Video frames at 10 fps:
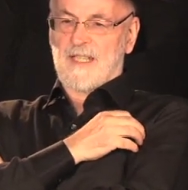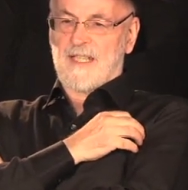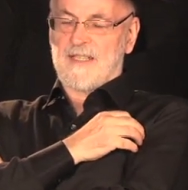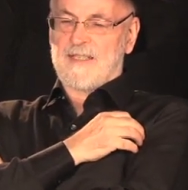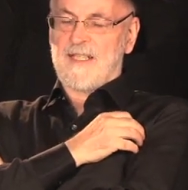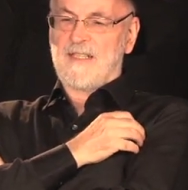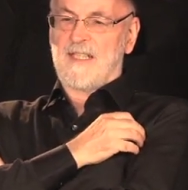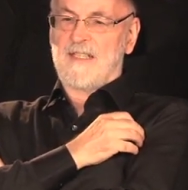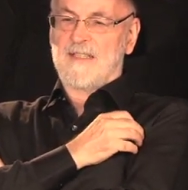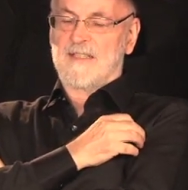in
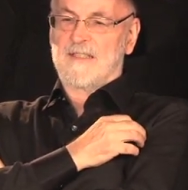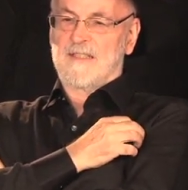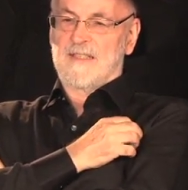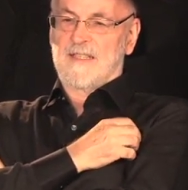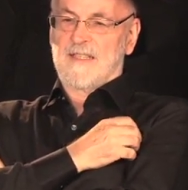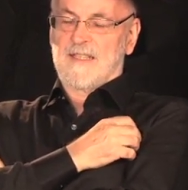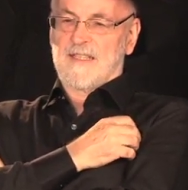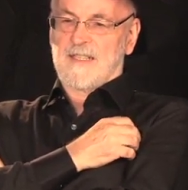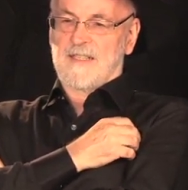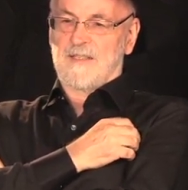cities,
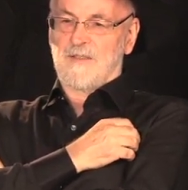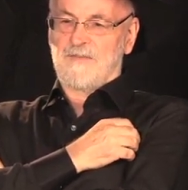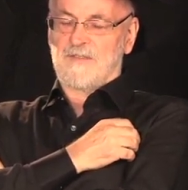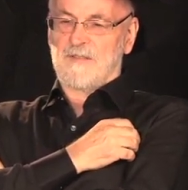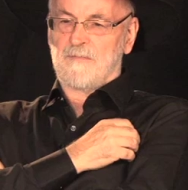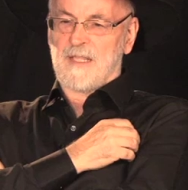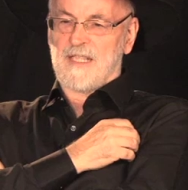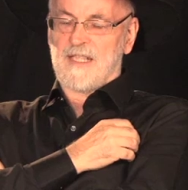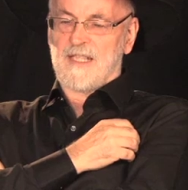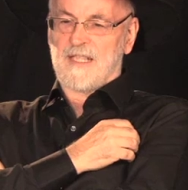can often
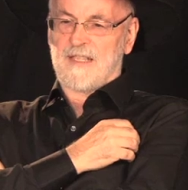be